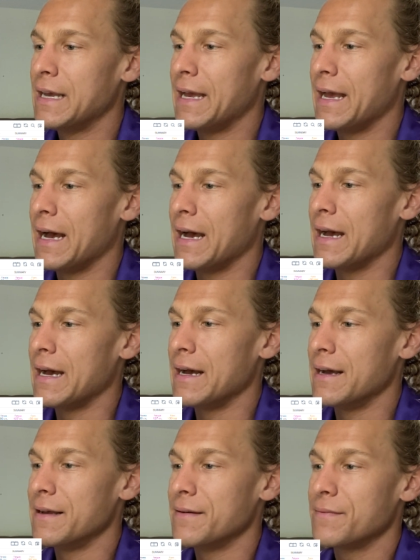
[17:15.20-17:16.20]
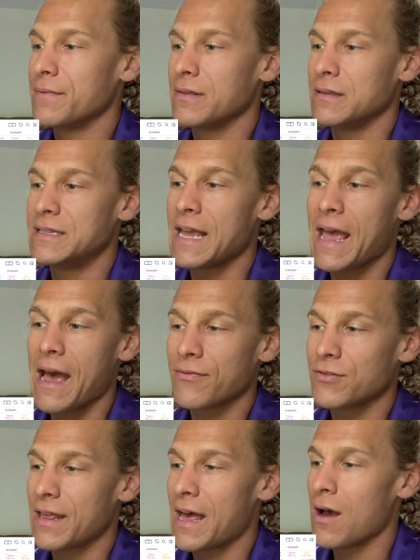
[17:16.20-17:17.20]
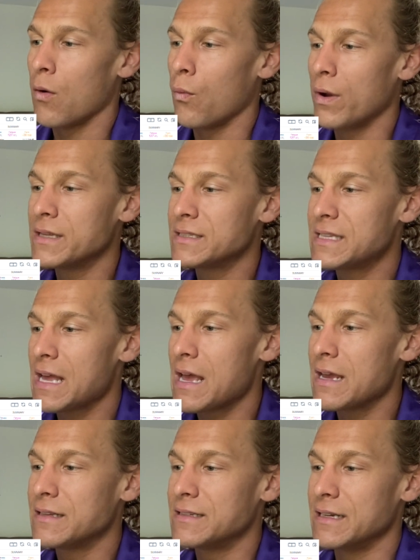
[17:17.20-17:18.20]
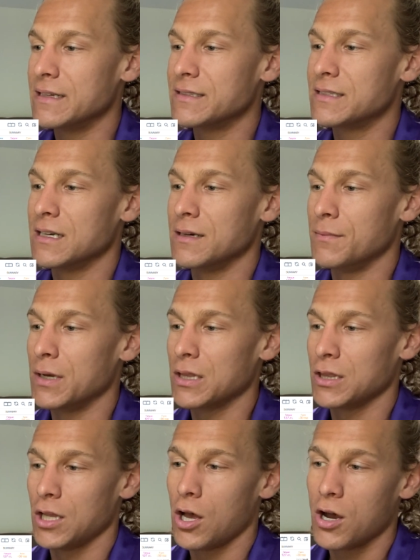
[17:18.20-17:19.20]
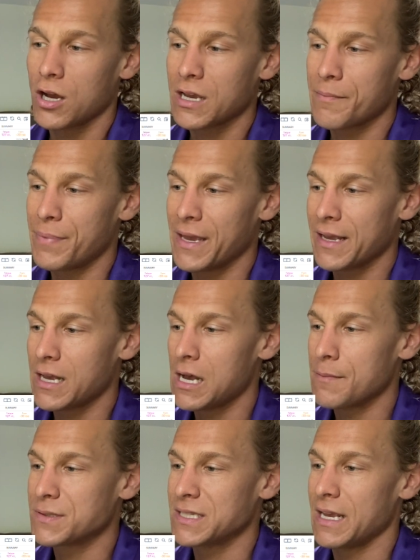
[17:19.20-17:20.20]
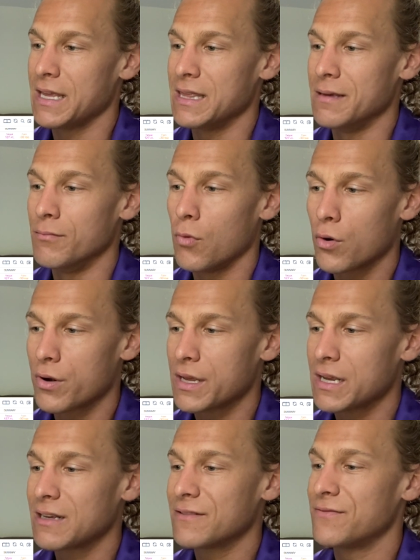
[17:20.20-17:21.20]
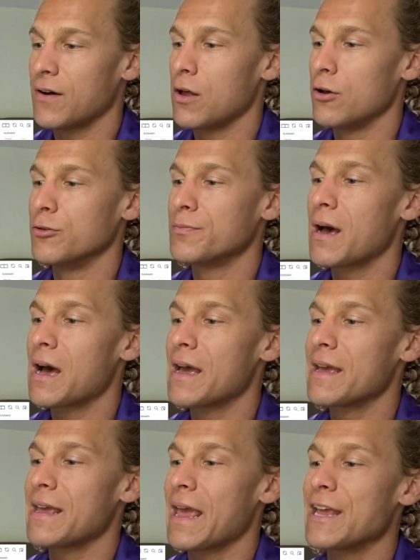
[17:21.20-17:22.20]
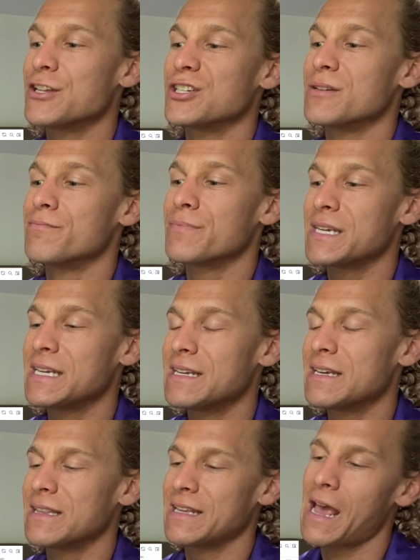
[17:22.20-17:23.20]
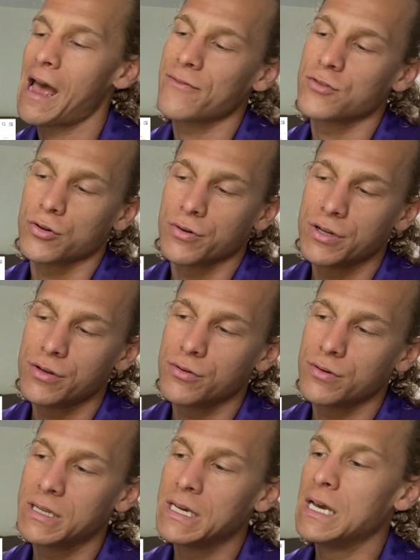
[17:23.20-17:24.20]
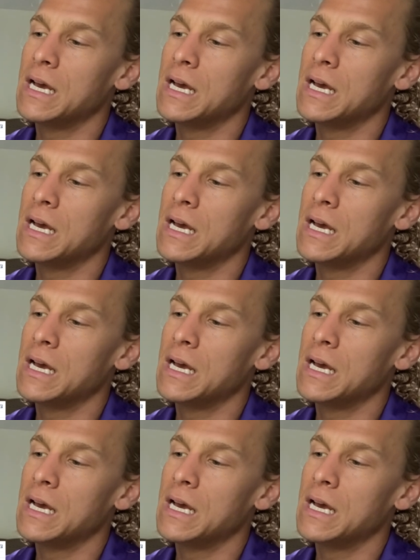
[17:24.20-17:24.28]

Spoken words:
Day after that, Wednesday, did some long pickups in the morning, followed by HMP in the afternoon.